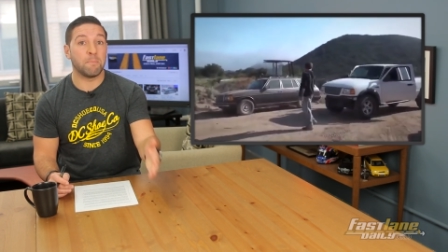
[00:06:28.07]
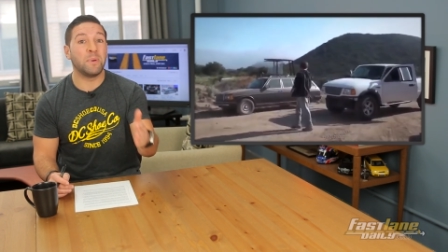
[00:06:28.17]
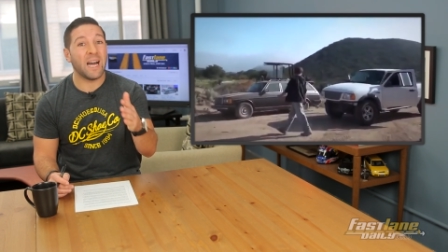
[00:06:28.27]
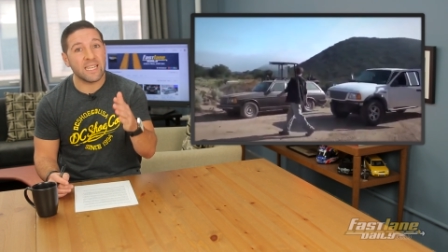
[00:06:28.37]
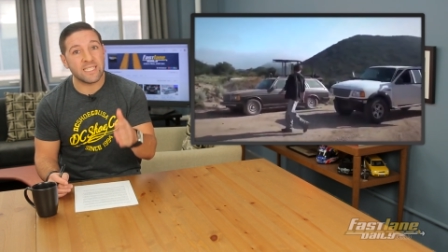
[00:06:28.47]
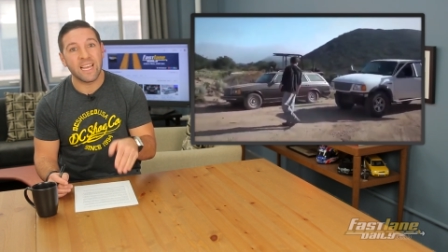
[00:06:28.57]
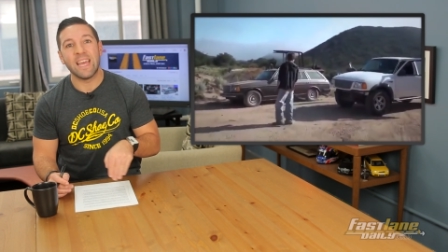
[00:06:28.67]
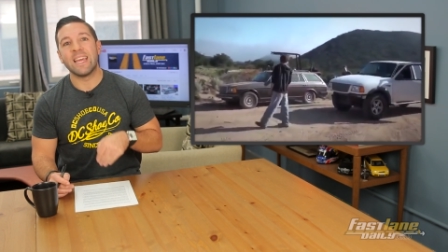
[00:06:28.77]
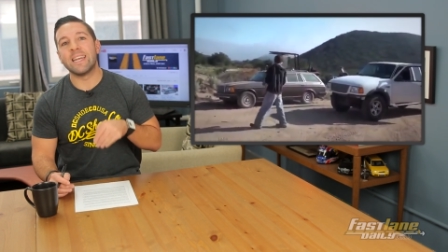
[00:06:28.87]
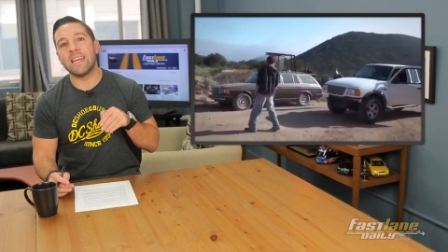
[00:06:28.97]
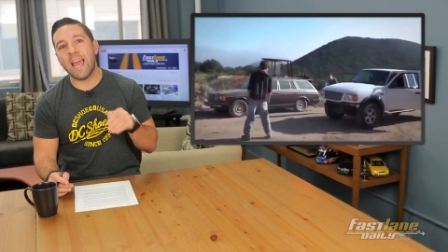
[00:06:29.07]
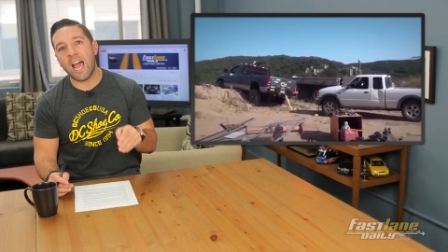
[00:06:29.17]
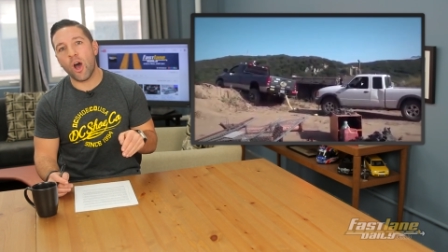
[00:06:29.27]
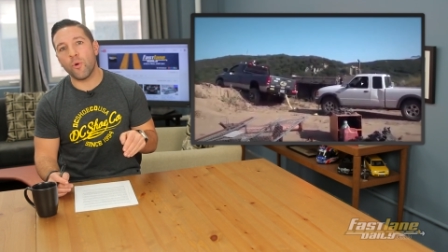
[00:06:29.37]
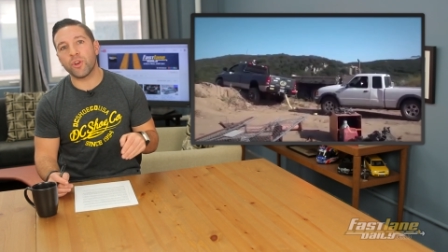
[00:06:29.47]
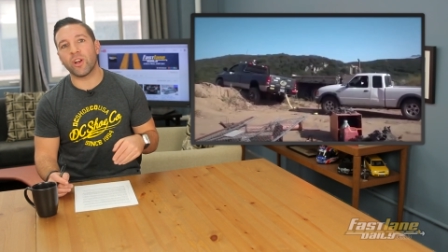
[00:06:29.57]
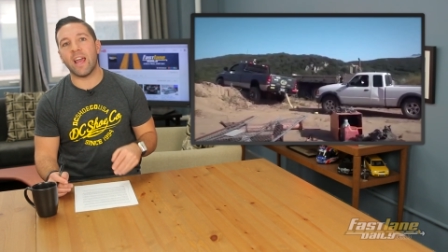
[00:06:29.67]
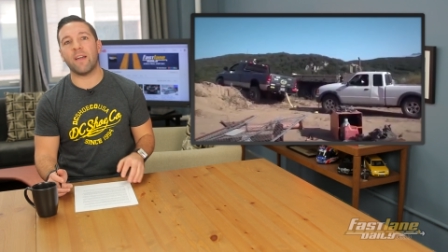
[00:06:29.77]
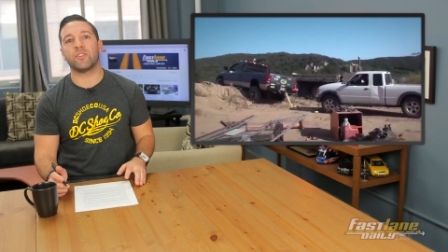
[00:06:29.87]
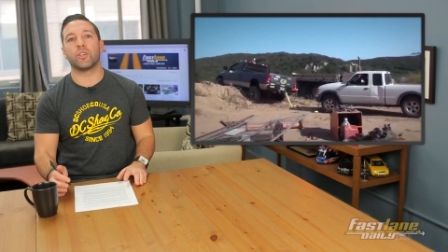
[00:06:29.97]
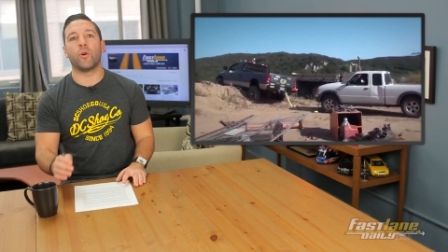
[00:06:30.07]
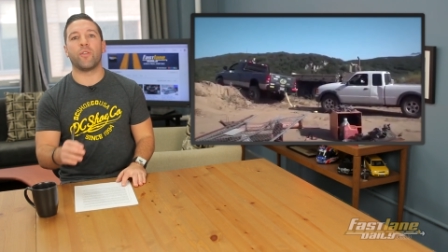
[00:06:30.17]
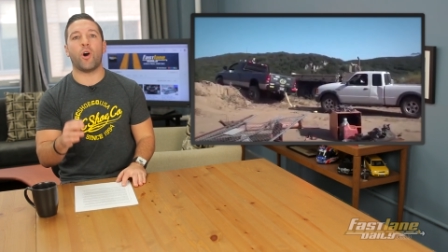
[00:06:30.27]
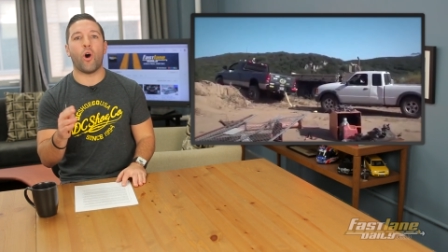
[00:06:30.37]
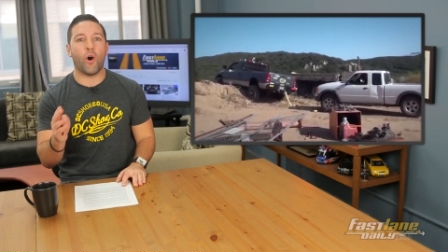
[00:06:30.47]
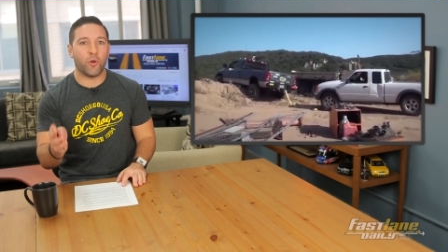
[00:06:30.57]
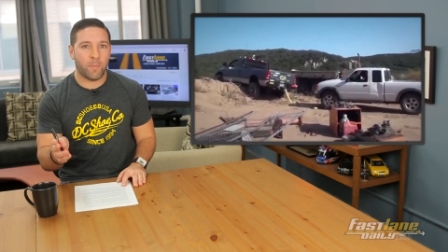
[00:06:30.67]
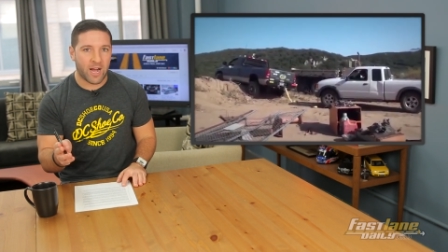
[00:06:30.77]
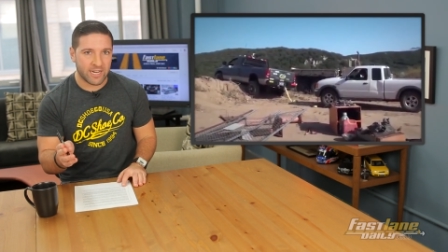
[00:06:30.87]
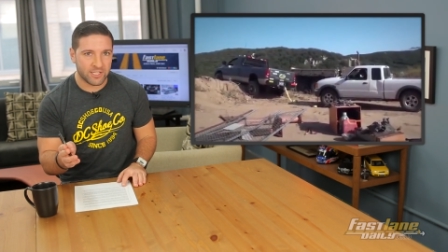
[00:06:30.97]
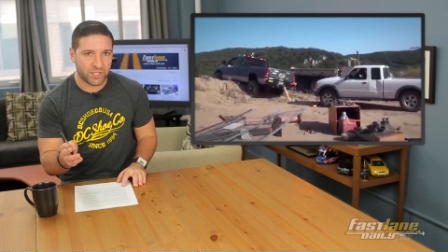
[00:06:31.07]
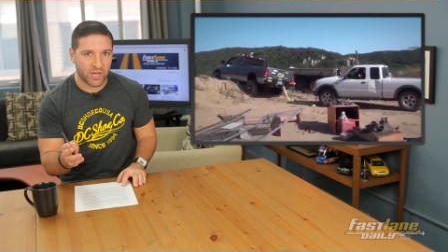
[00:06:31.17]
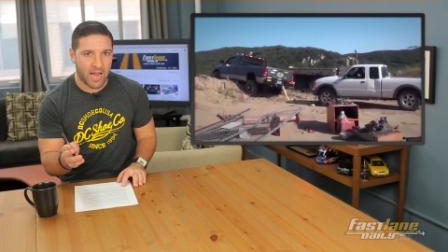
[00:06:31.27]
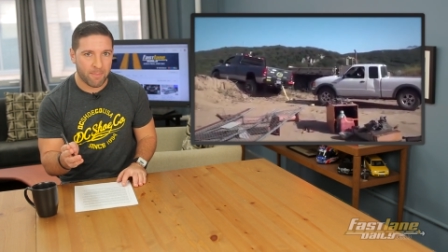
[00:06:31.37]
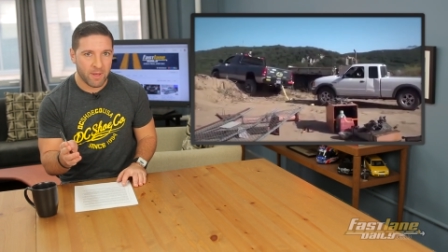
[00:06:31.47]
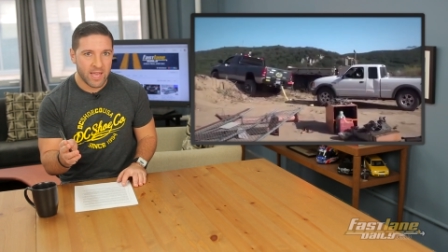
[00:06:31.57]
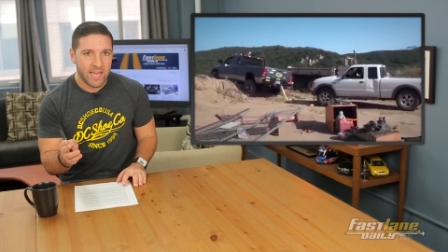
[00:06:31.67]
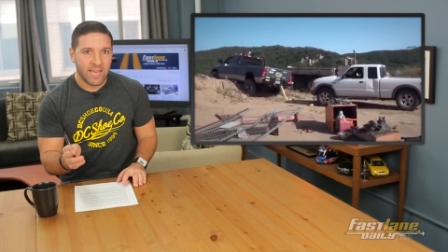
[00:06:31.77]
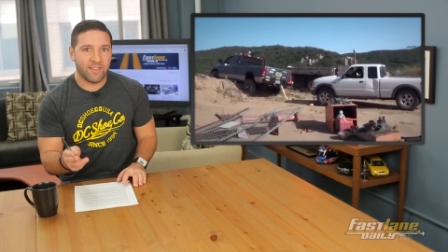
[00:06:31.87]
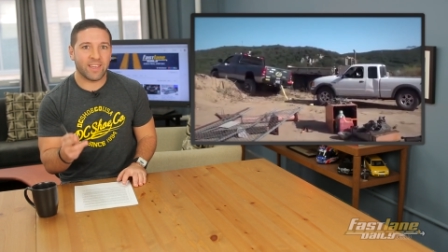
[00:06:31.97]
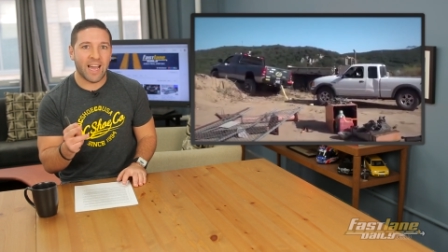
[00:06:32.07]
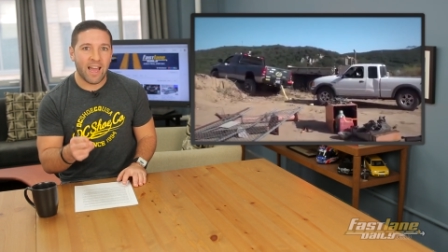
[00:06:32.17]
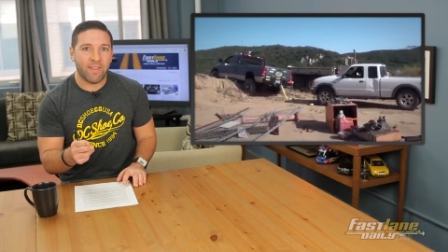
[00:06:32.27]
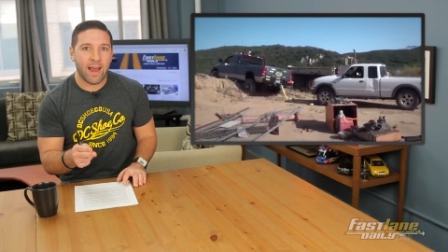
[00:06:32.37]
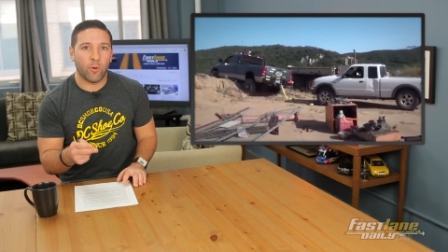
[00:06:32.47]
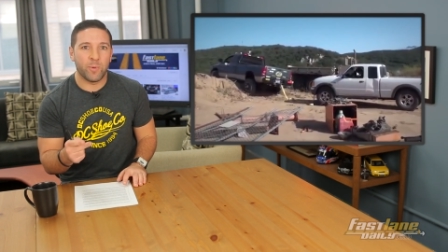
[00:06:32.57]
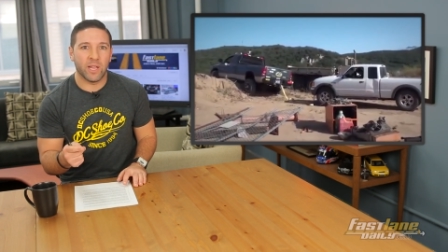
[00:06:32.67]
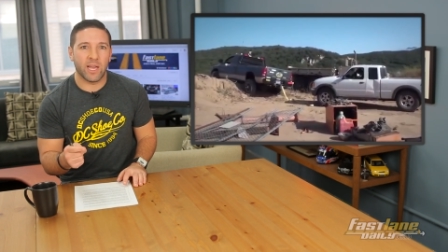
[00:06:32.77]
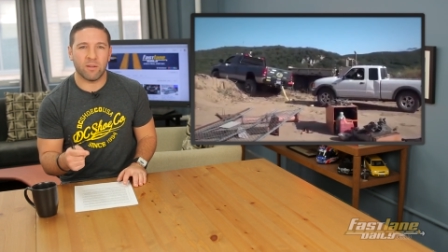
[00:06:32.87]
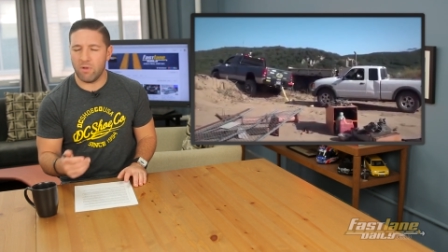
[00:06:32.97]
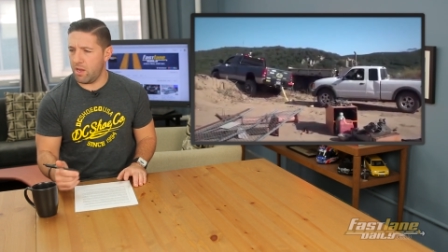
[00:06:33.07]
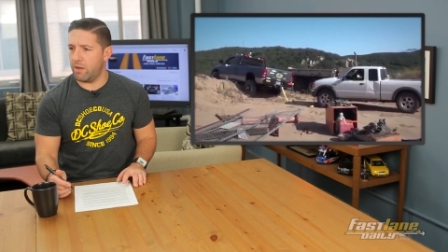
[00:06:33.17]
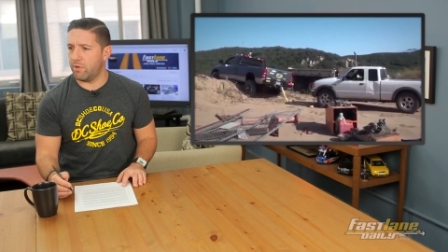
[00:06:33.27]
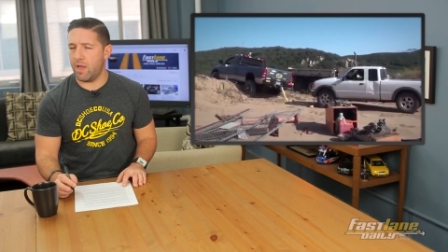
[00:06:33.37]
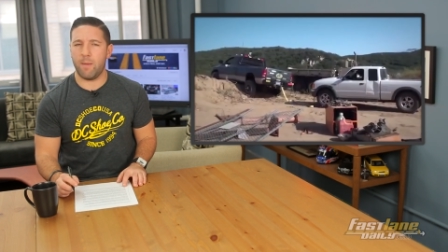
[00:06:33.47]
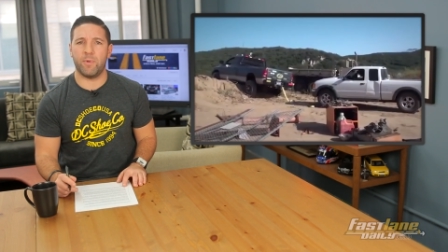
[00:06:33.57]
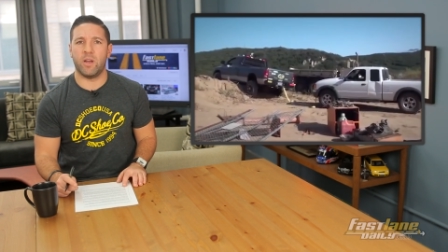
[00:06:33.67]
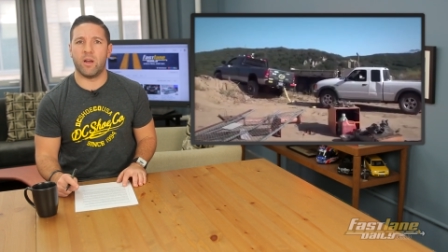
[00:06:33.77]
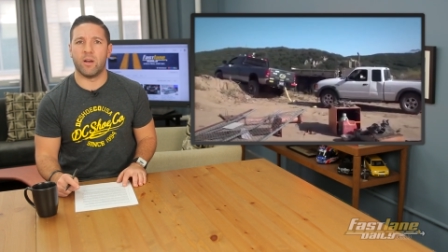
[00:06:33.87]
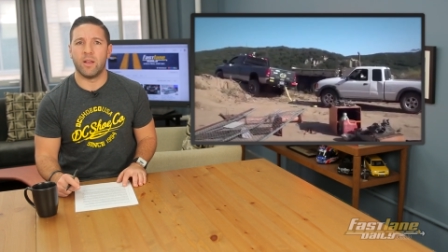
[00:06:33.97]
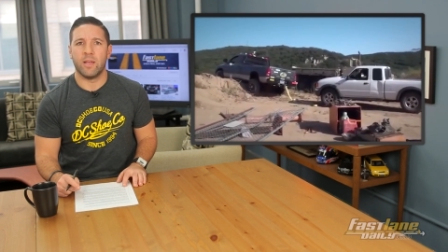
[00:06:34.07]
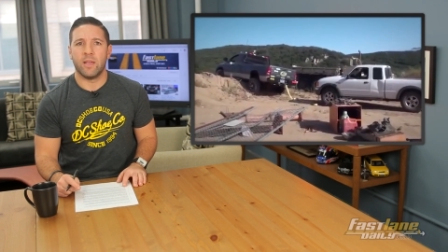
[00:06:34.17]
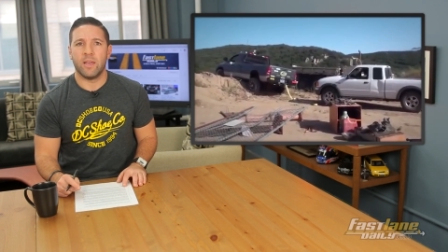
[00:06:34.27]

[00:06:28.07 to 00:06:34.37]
But now you're gonna have to go to the auto body shop, and the guy there will be like, hey, what happened here?